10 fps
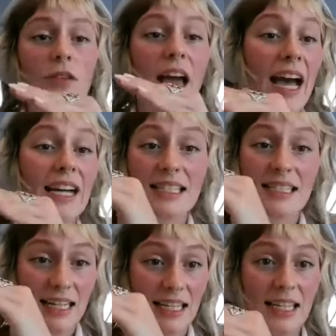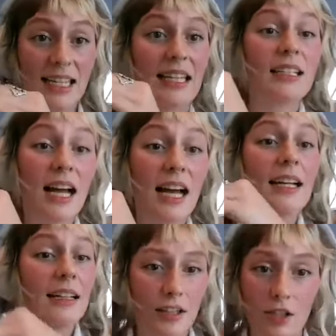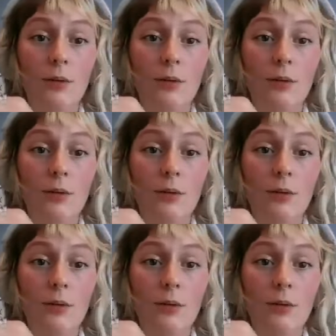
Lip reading: that you've had a steady incline,